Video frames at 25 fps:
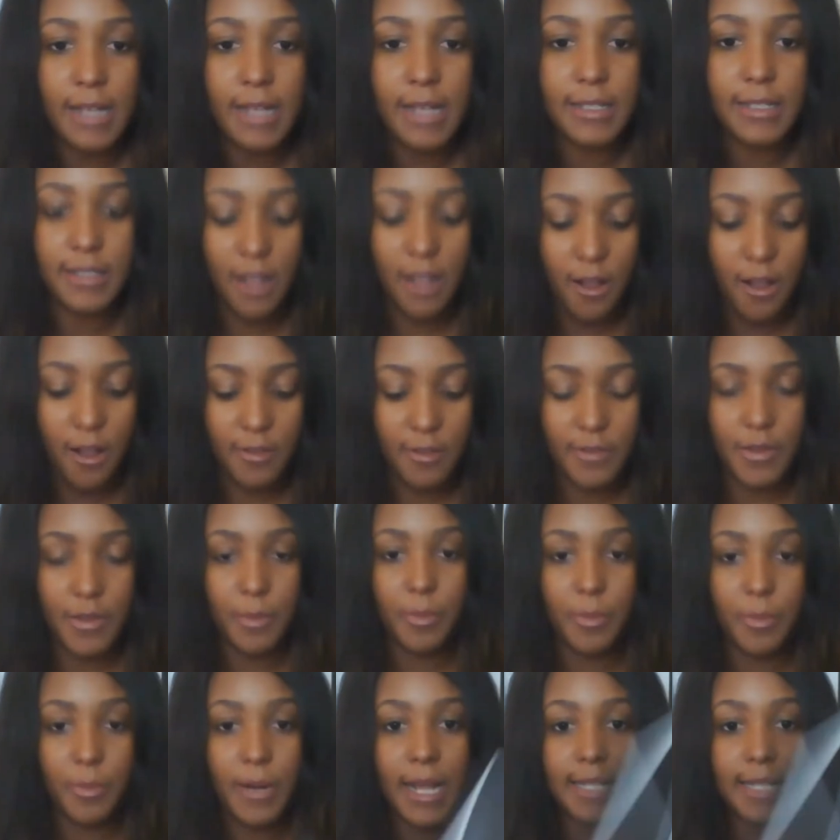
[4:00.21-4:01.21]
all of the
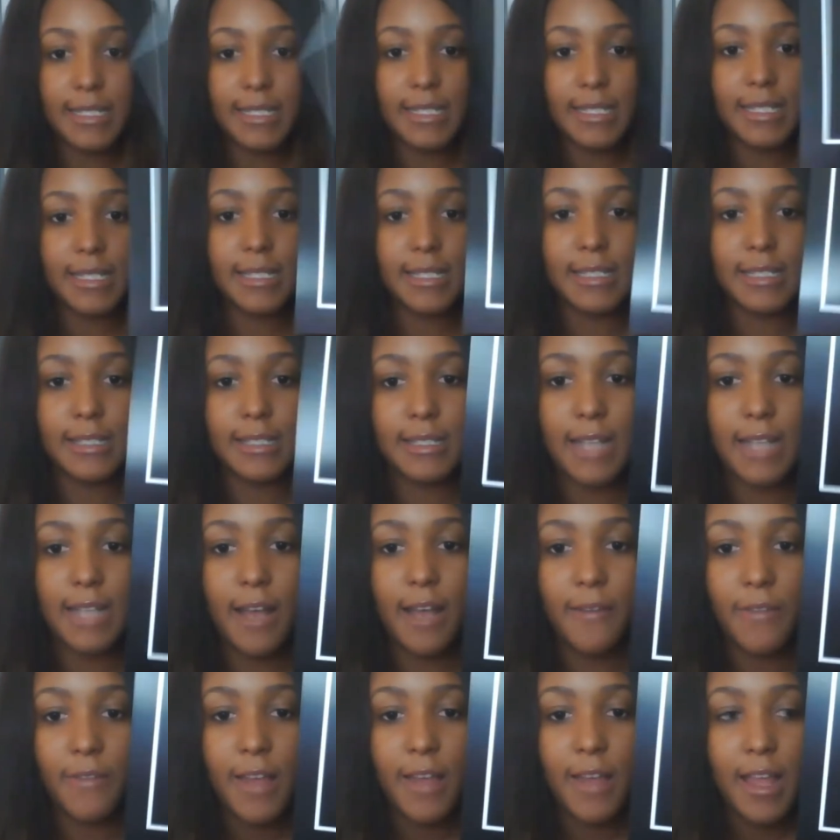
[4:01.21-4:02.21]
prices and stuff
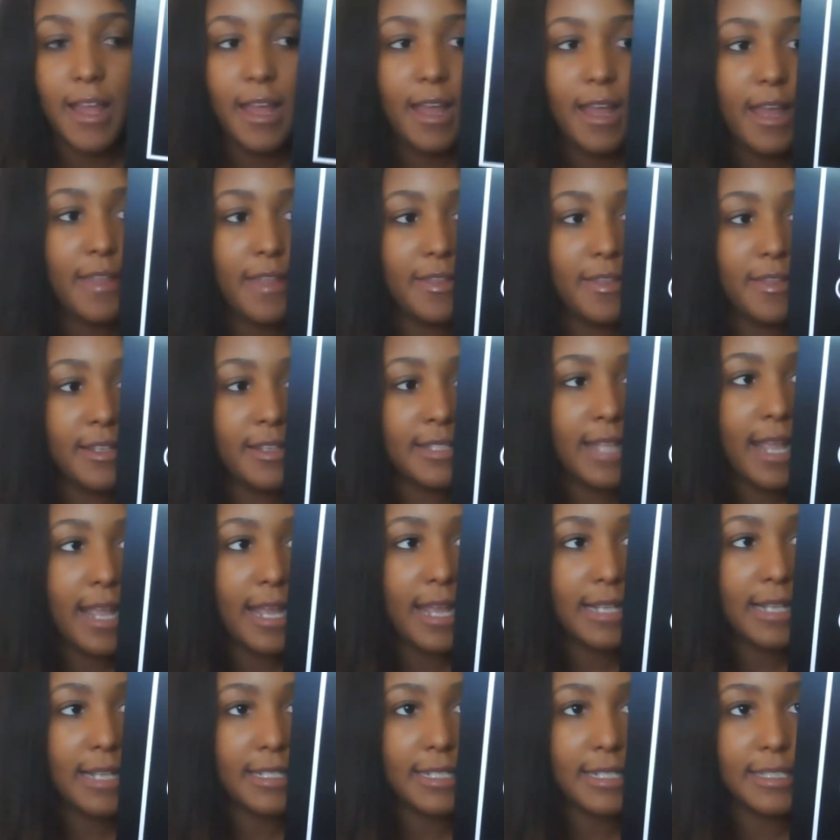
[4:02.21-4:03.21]
in this
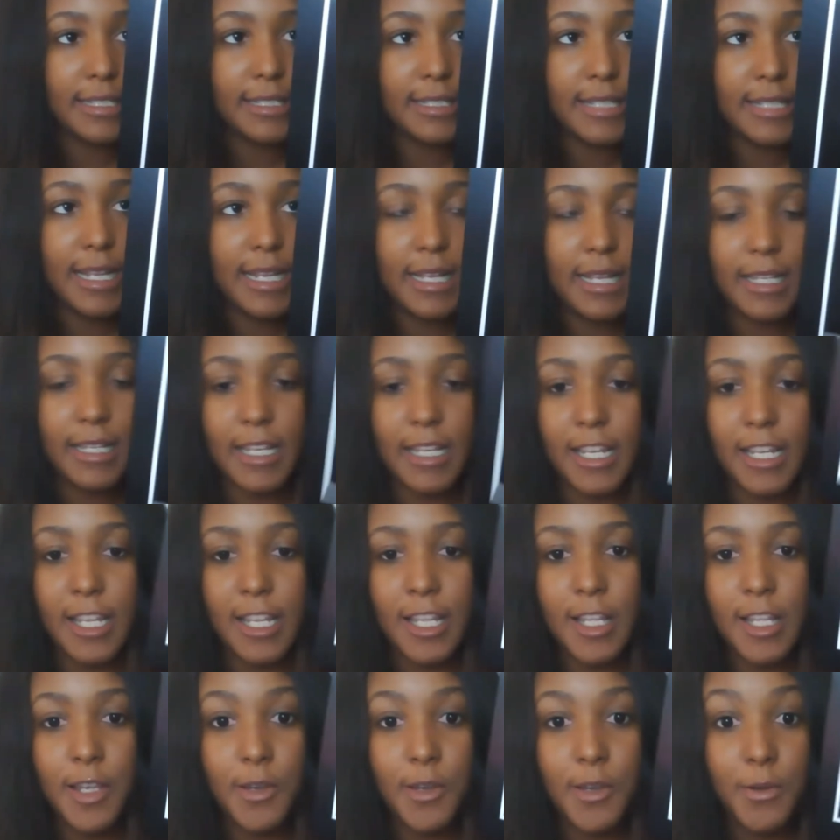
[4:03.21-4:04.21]
handy dandy
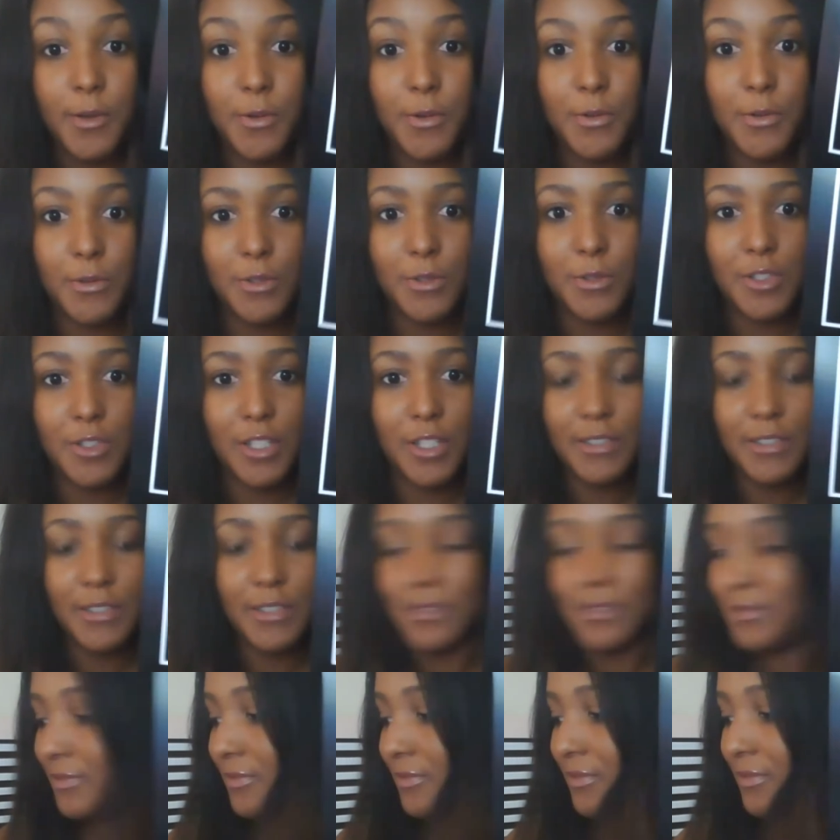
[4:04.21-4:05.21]
huge
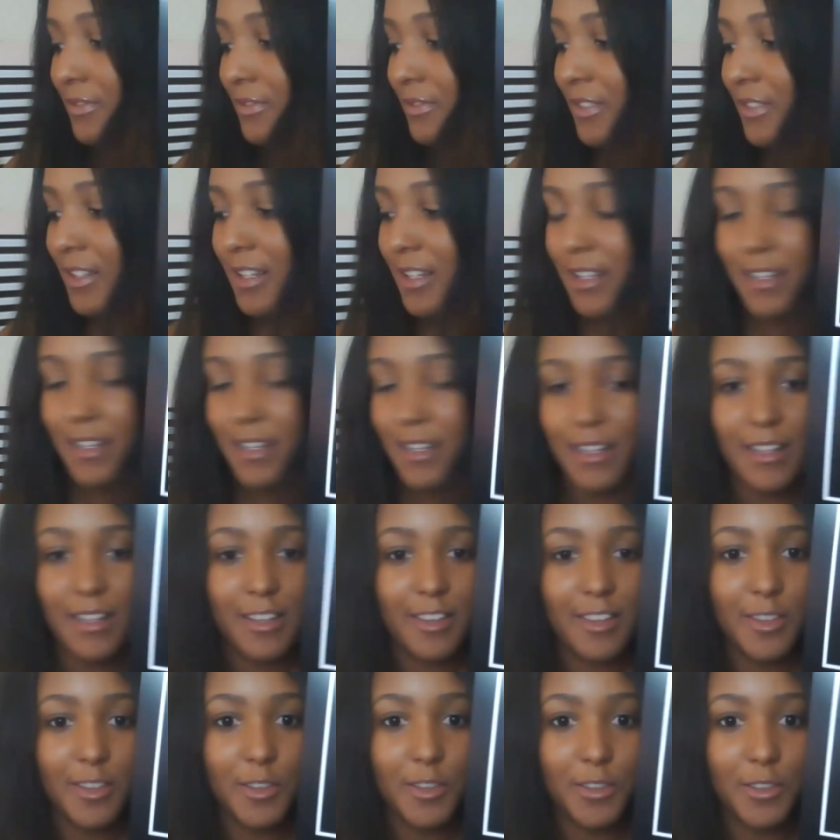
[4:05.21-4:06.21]

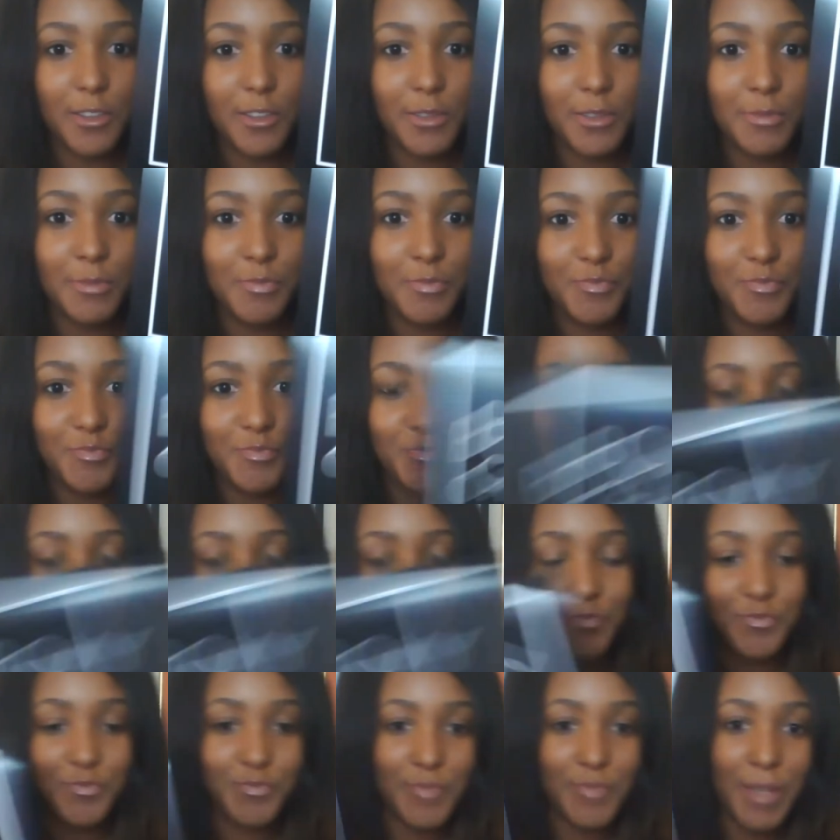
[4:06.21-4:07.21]
little
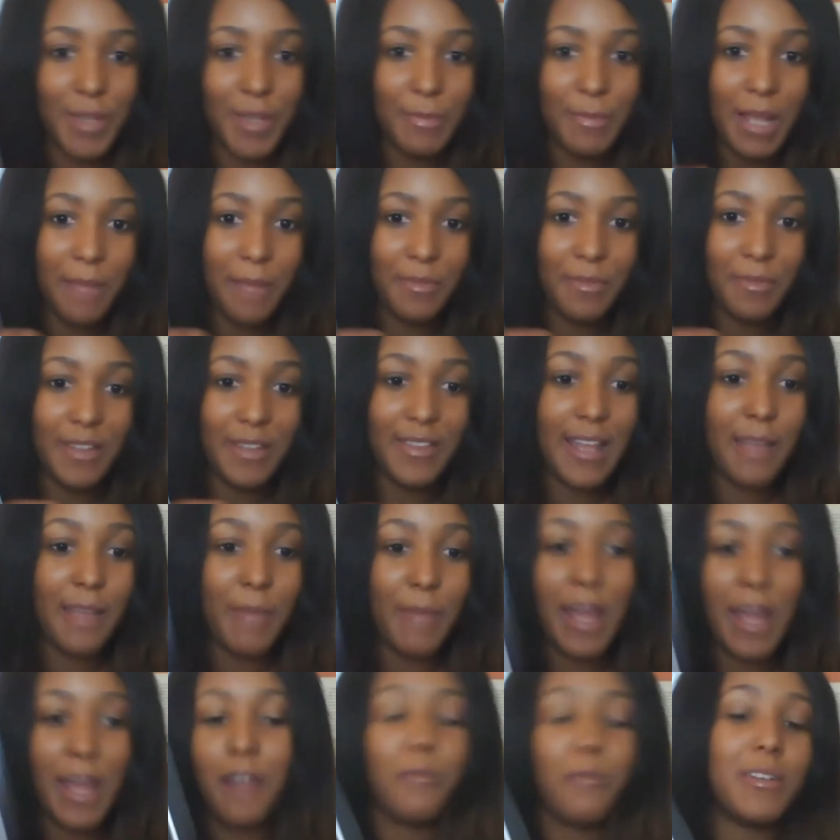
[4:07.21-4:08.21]
pamphlet thing, but I don't
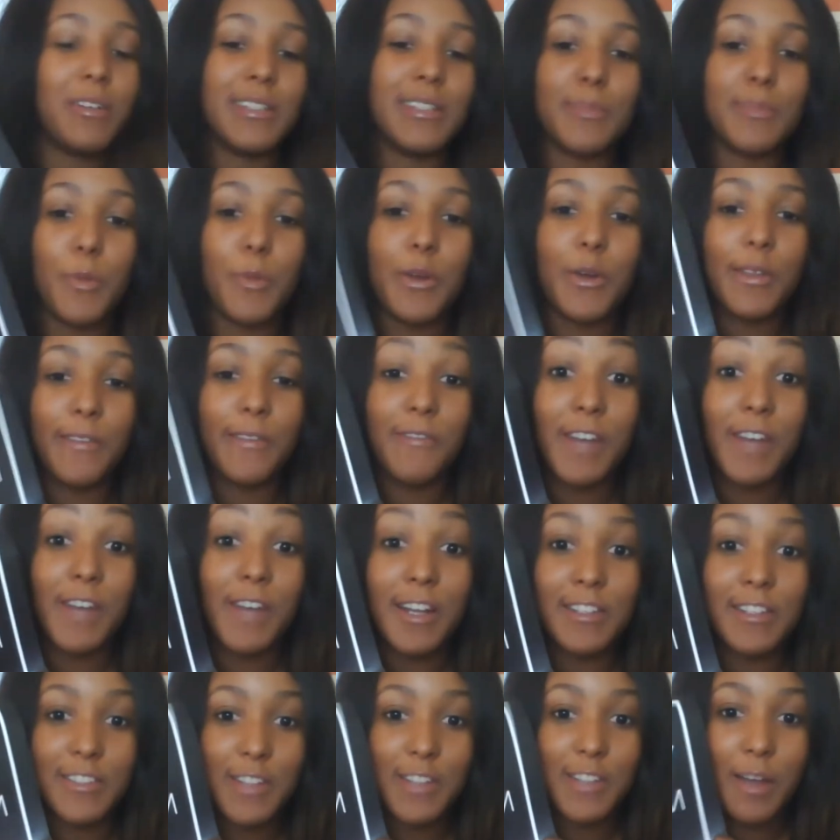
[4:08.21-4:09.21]
want to spoil the fun, so
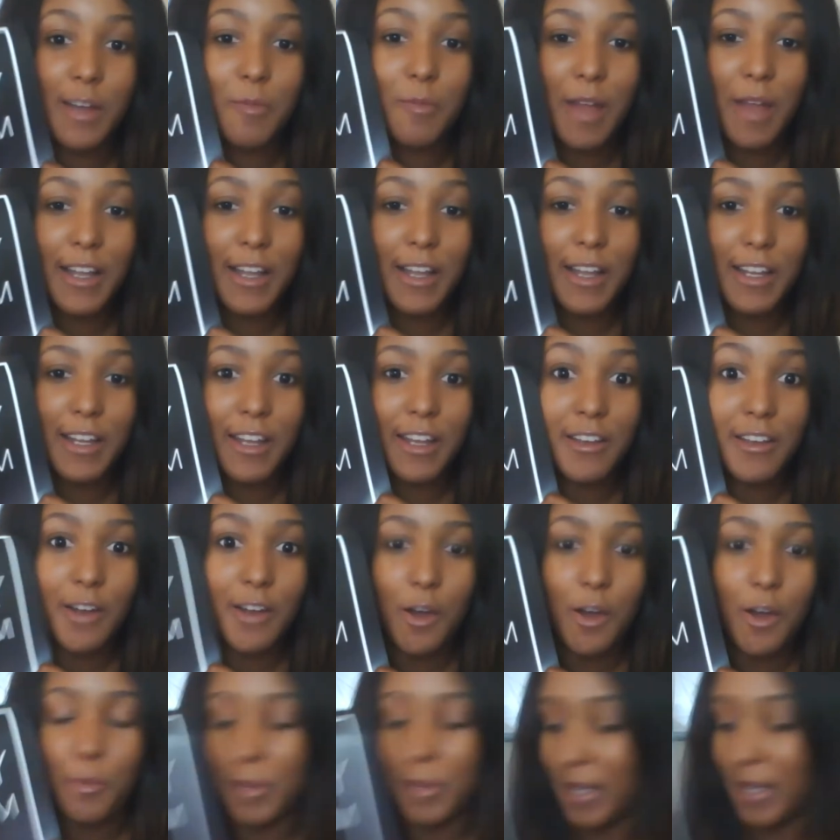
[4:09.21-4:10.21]
I'm not gonna open
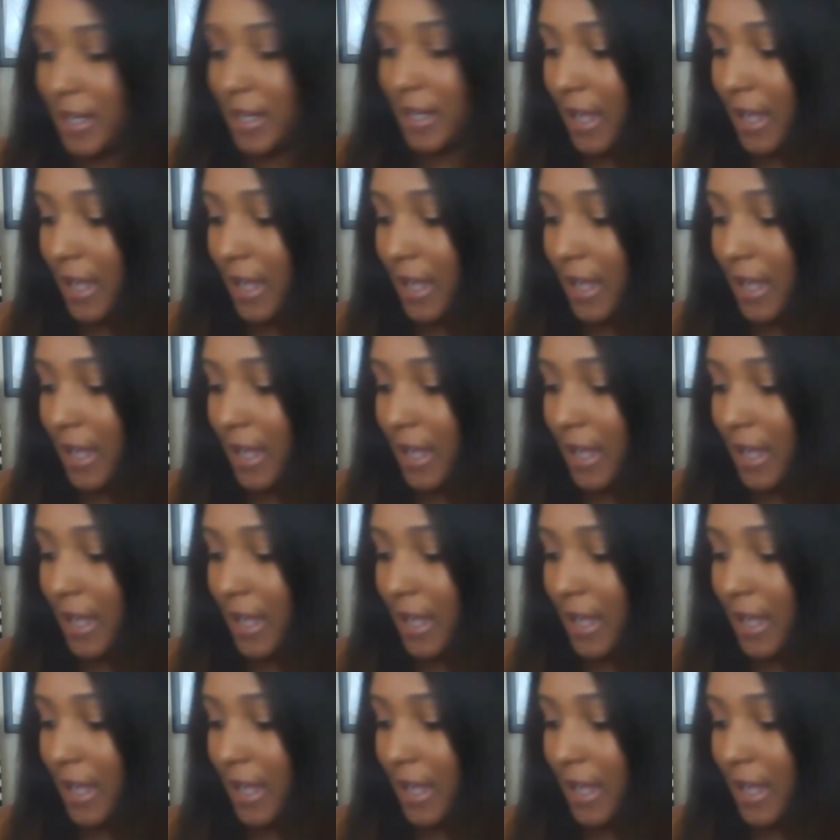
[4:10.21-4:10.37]
it yet.